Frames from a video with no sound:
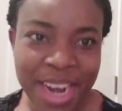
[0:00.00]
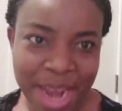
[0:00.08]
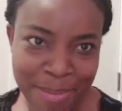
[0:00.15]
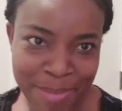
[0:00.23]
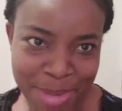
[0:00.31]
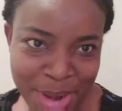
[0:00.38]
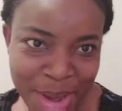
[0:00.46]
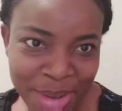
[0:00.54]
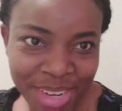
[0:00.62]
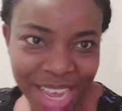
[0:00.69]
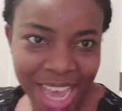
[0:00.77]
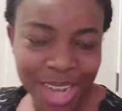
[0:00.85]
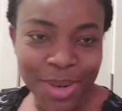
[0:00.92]
that I'm
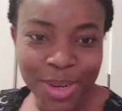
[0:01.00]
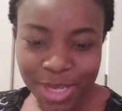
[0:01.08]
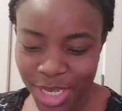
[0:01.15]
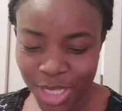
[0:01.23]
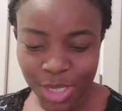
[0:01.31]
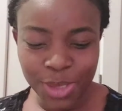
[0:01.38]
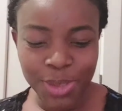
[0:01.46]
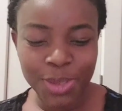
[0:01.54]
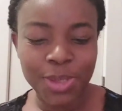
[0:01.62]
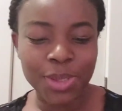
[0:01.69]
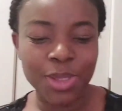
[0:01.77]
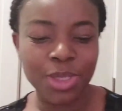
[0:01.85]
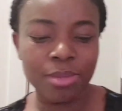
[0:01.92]
done, I'm going to
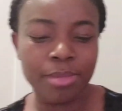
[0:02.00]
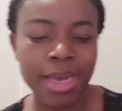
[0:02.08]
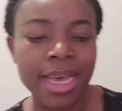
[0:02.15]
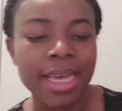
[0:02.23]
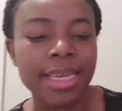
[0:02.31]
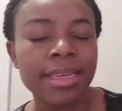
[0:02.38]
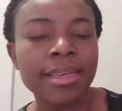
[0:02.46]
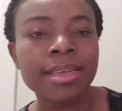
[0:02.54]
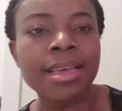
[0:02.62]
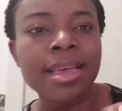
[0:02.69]
use my